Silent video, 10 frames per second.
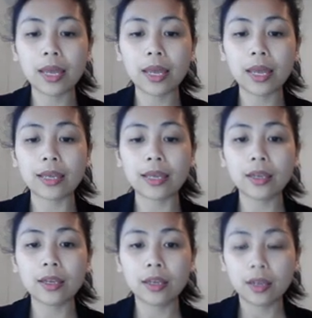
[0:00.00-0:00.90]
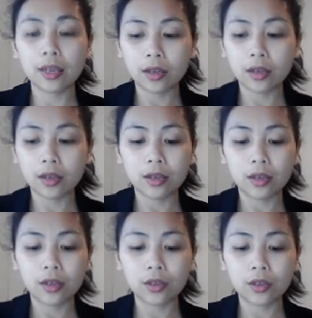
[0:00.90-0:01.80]
A
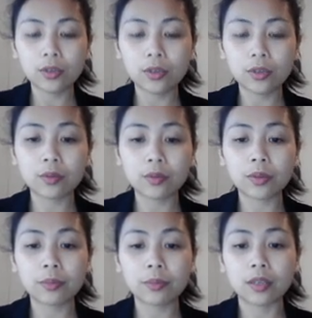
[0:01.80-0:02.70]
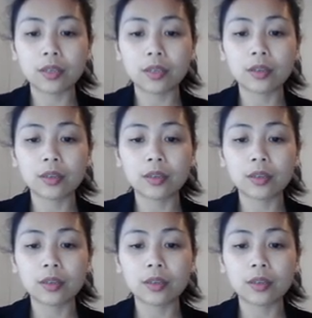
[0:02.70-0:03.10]
union would be,